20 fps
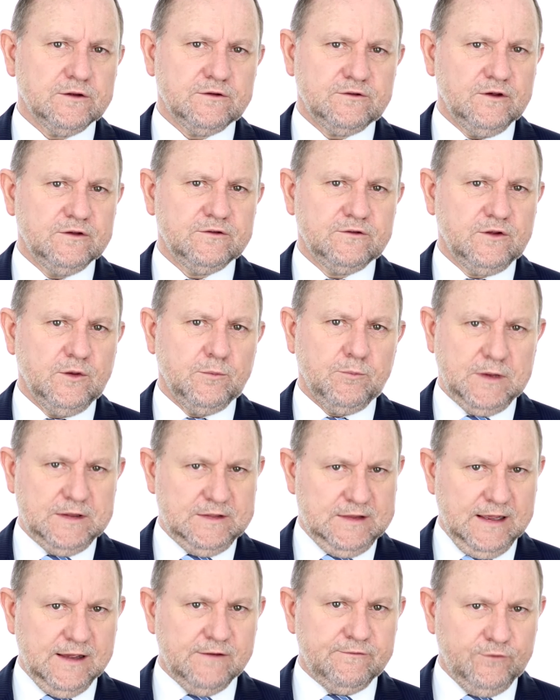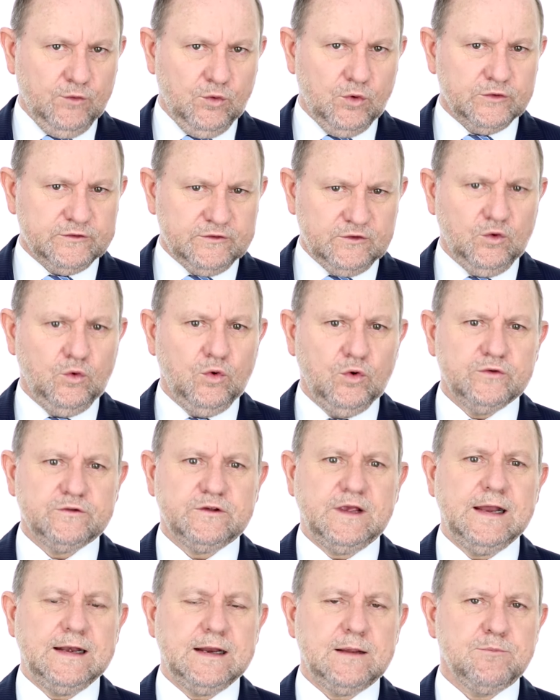the system, and therefore stores
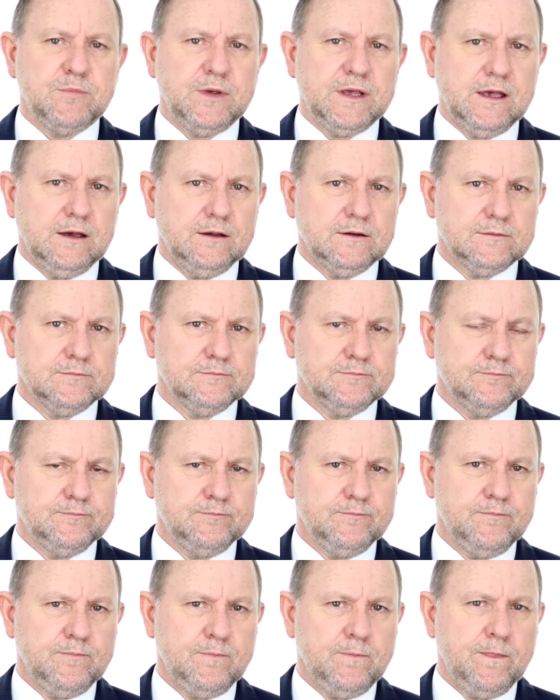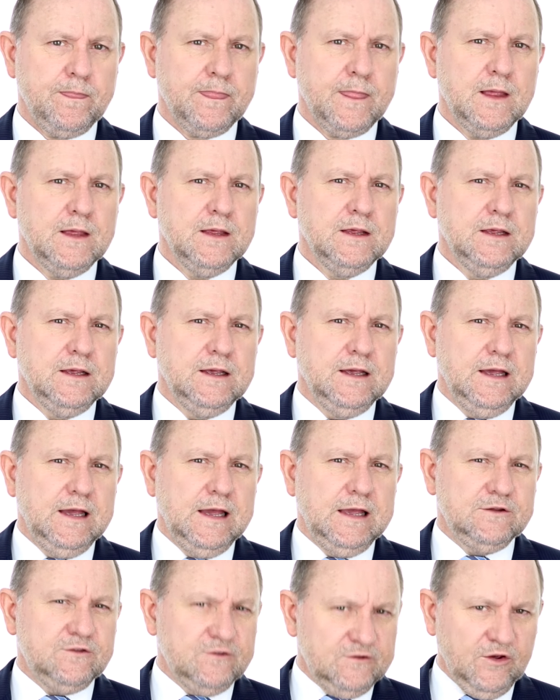getting bigger.
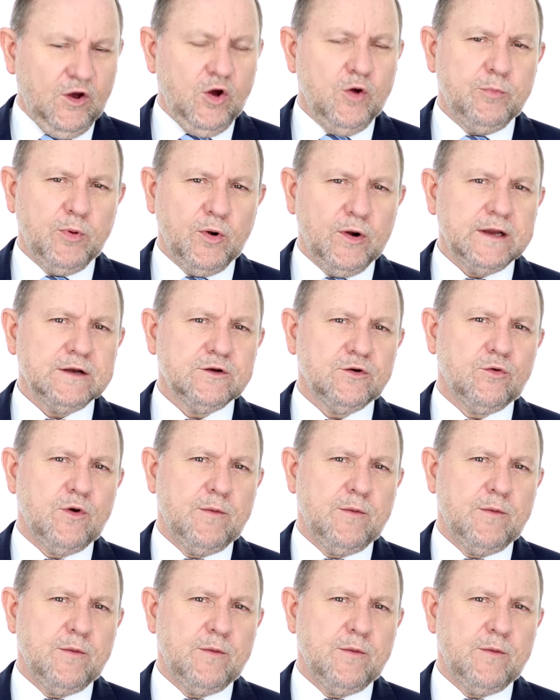It's sobering to